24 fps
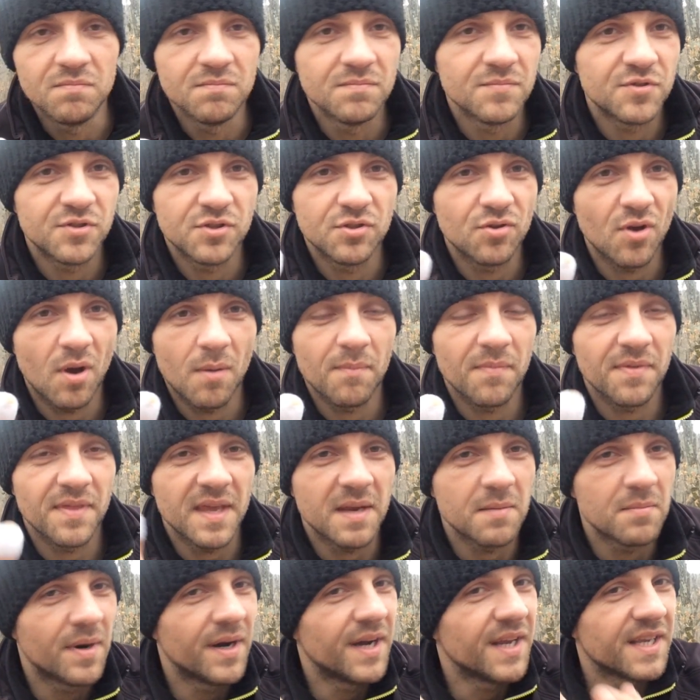
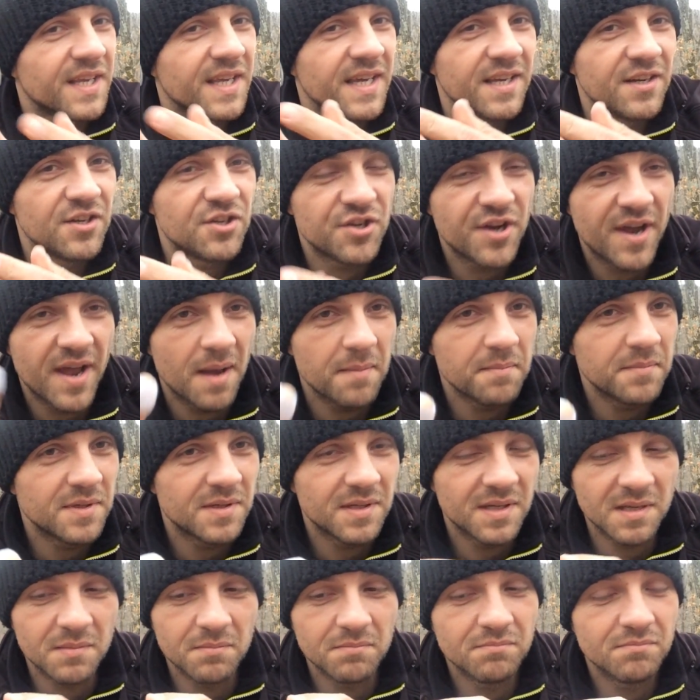something might get jammed
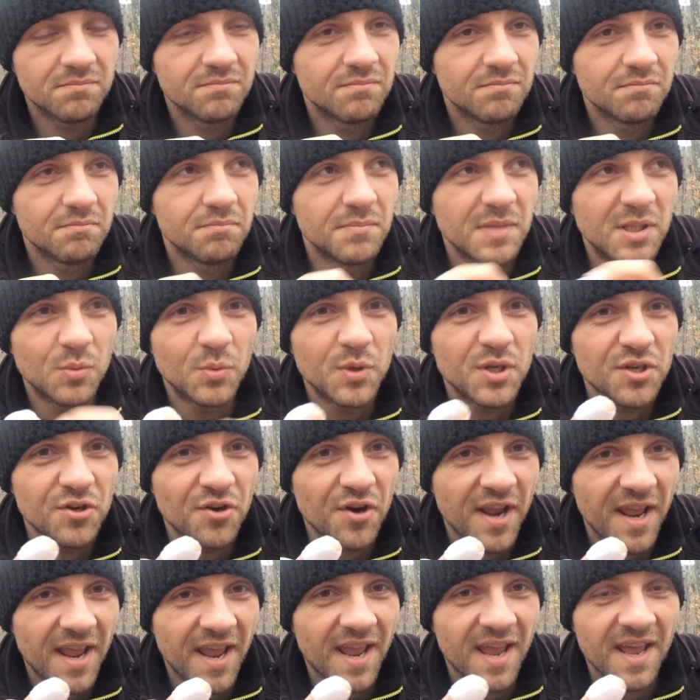in between your
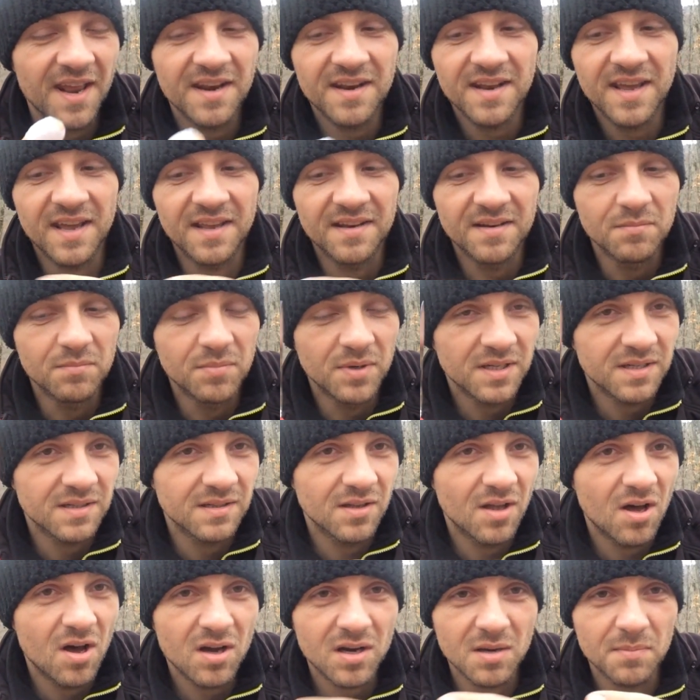hand and the button
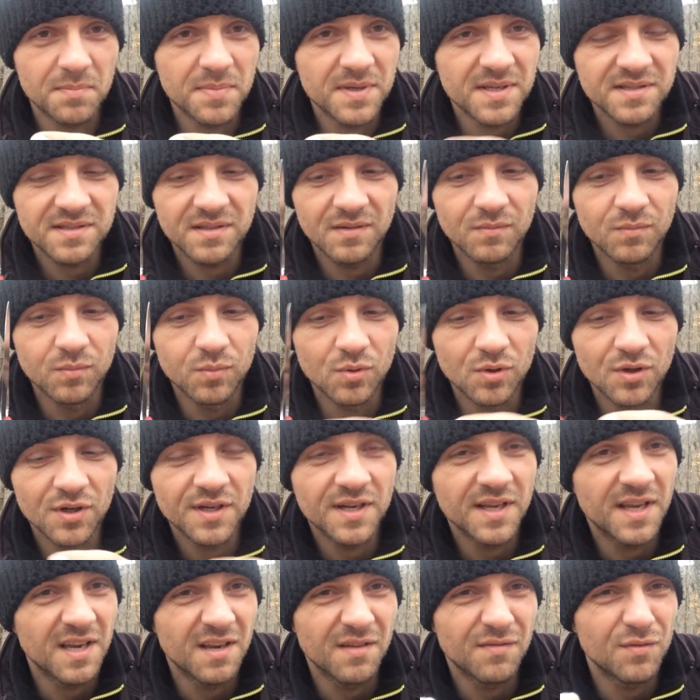lock, a piece of wood,
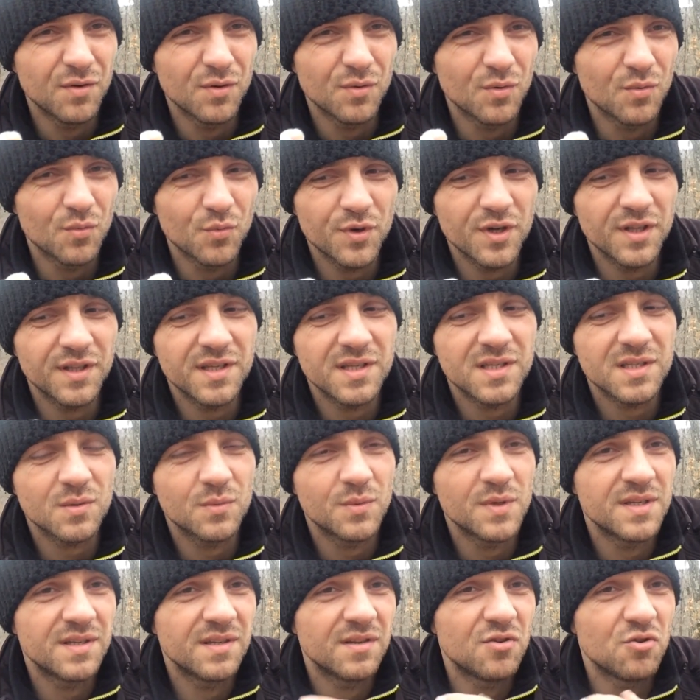and if you really
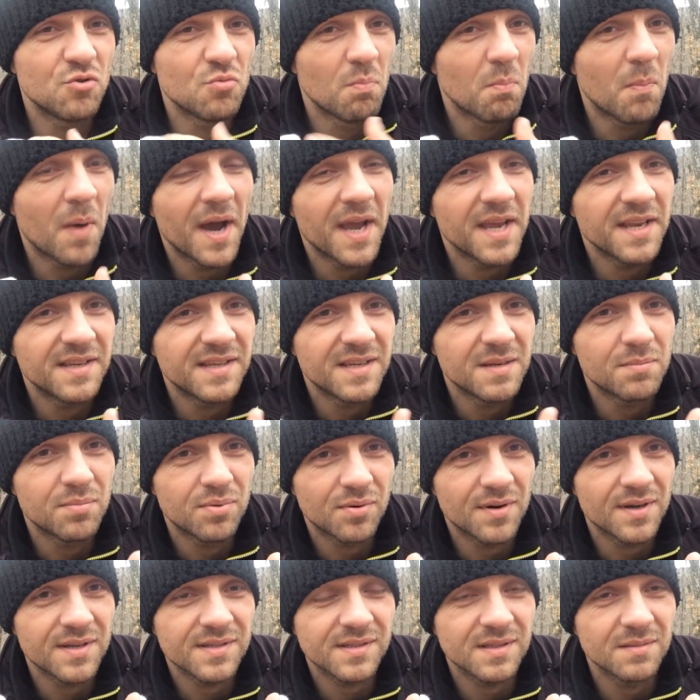squeeze it, you might
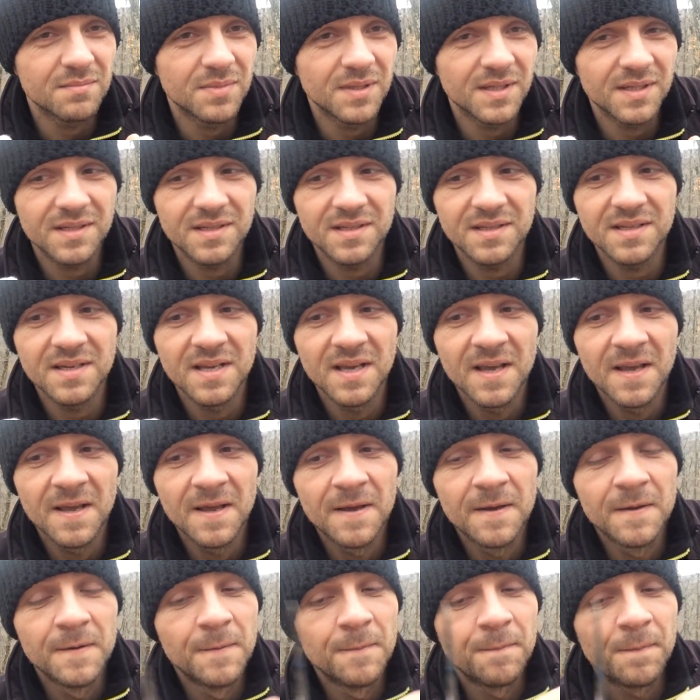depress the button.
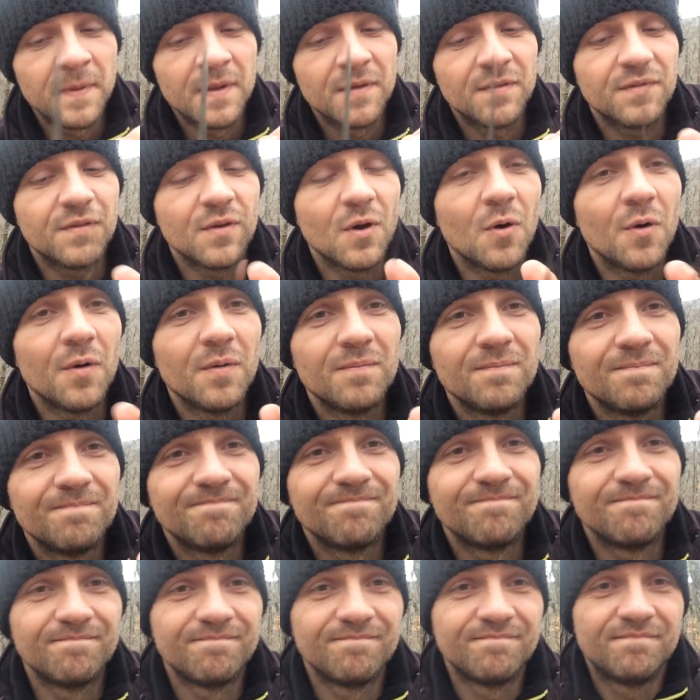So
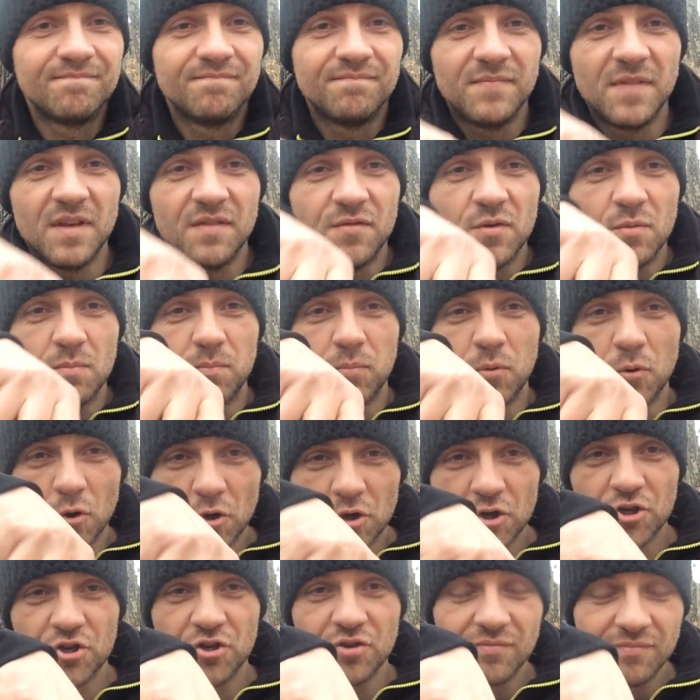if you
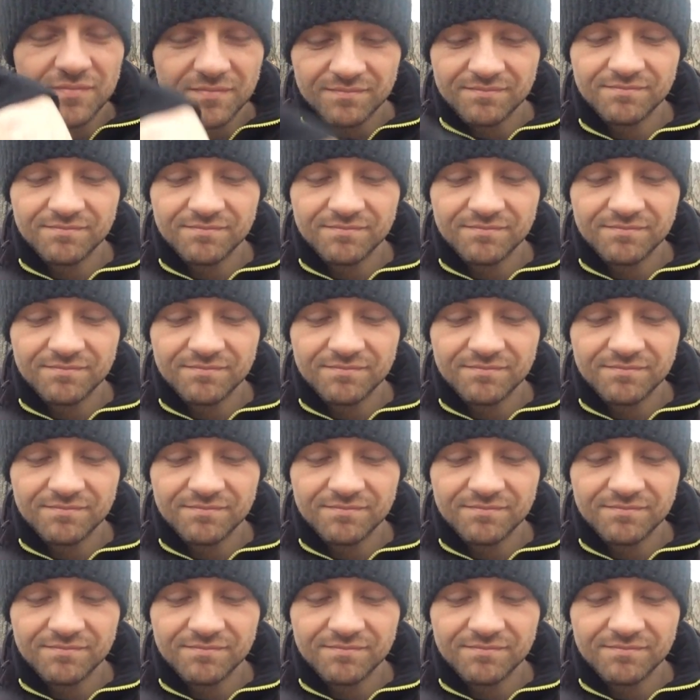push